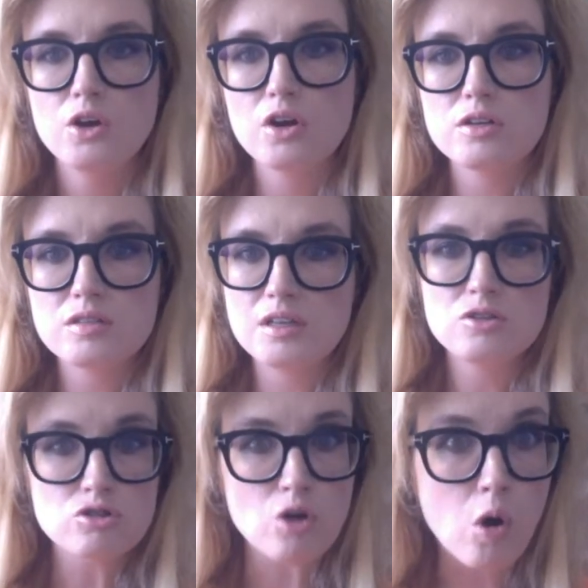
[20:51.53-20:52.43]
You're going to see
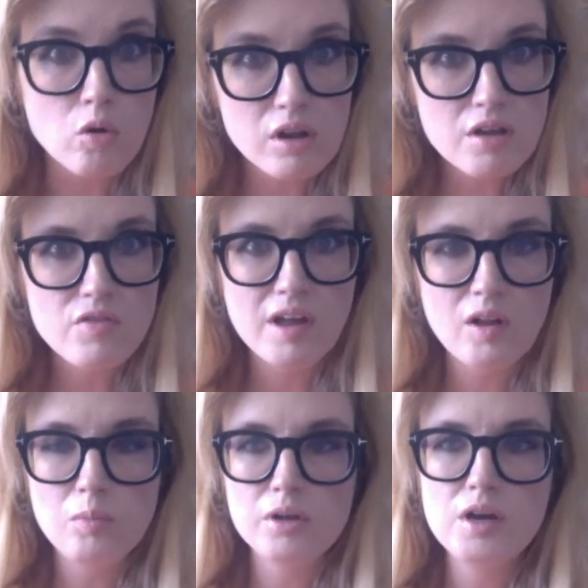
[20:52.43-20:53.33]
this is only
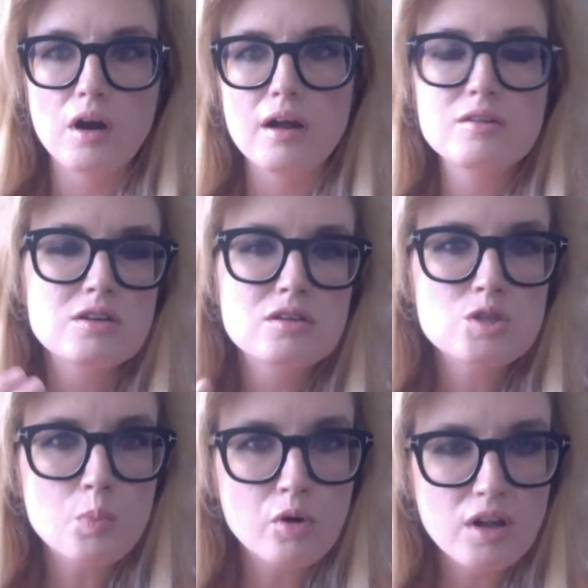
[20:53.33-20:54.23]
available here because
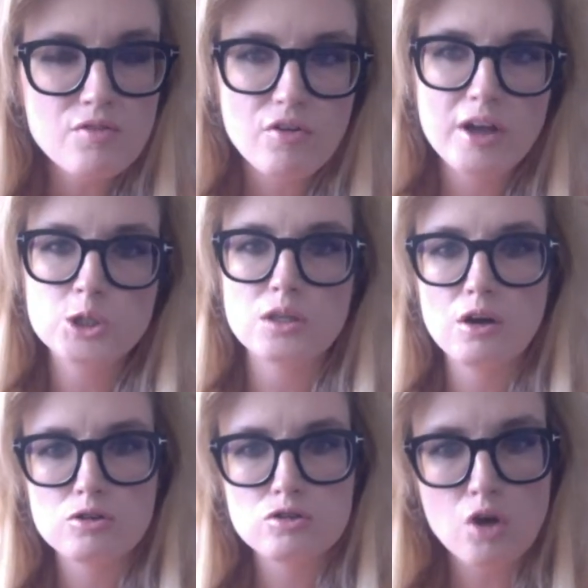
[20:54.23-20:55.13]
it's the proliferation.
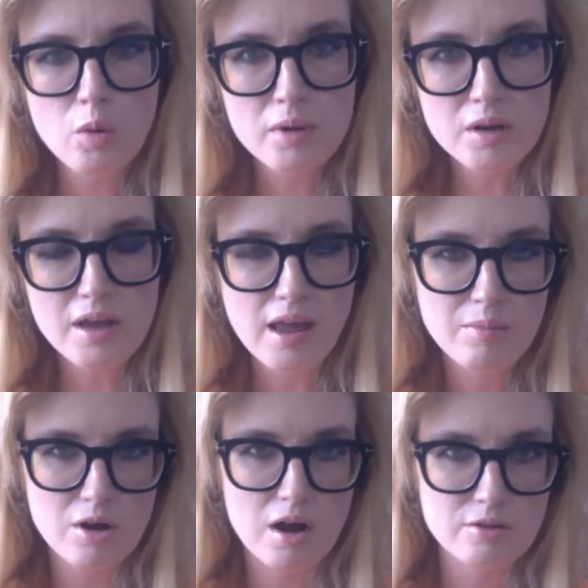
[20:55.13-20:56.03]
There are so many
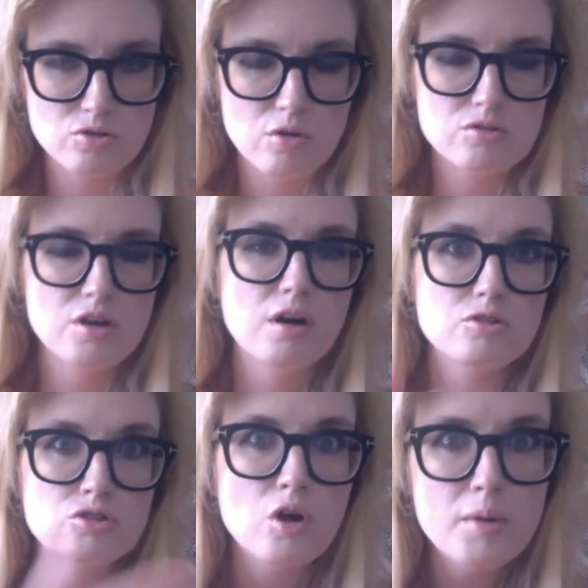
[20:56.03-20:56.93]
game consoles. There
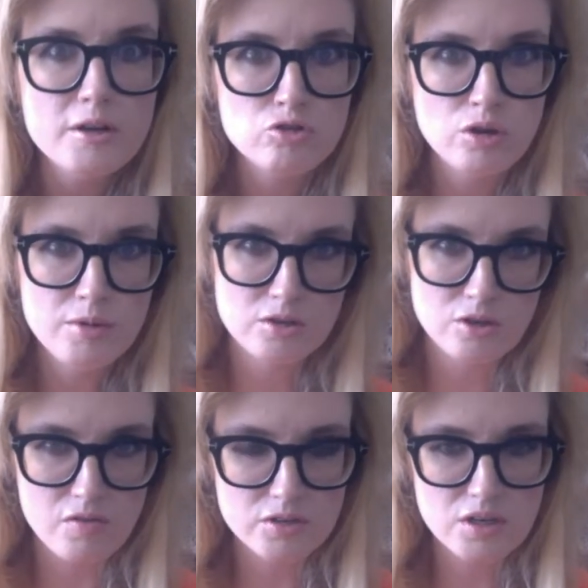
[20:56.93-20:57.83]
are so many streaming
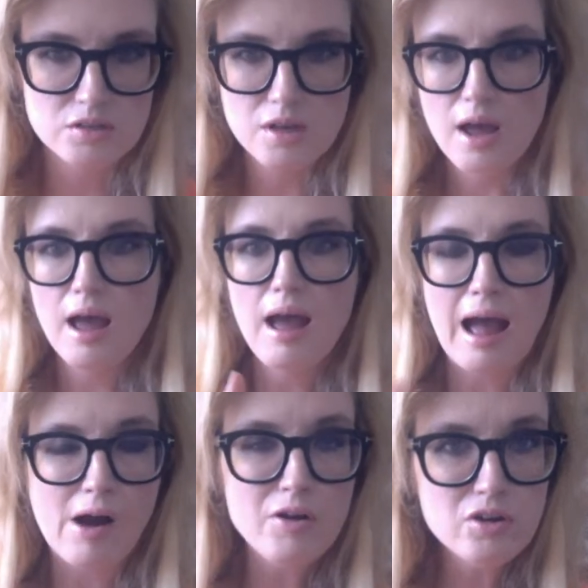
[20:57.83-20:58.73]
services.
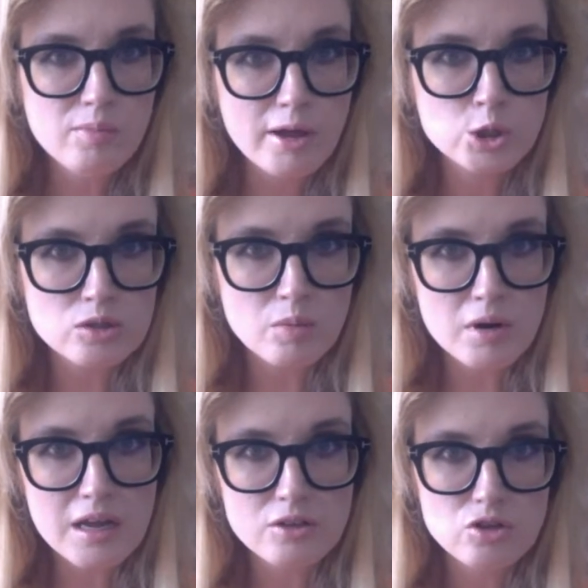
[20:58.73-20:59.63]
How are you going to make sure
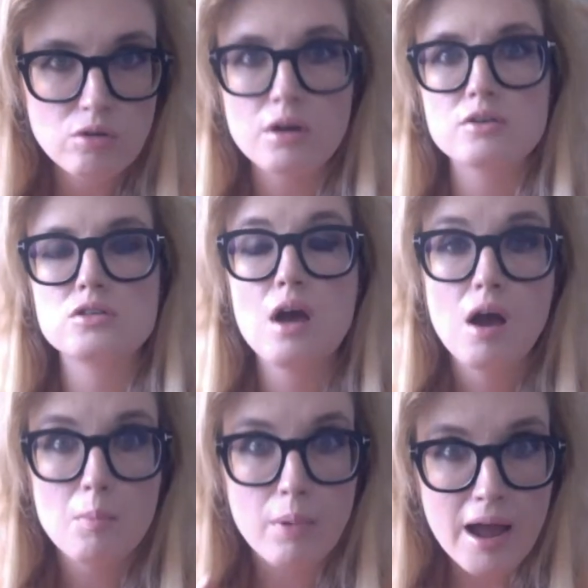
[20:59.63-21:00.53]
somebody gets yours?
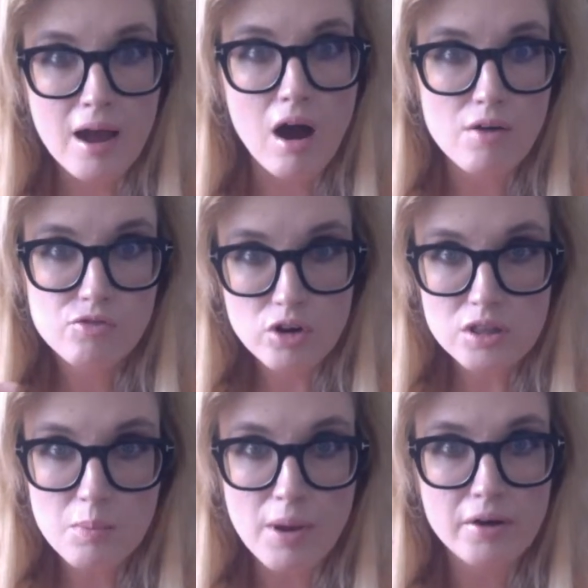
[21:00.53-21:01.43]
By
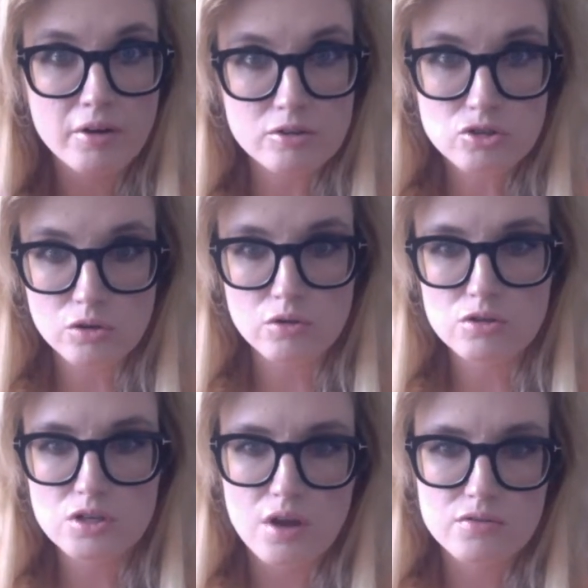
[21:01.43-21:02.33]
offering the better
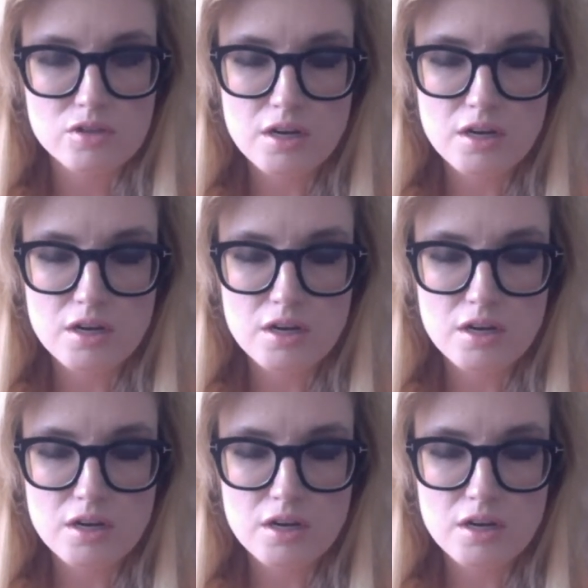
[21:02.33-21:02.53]
exclusives.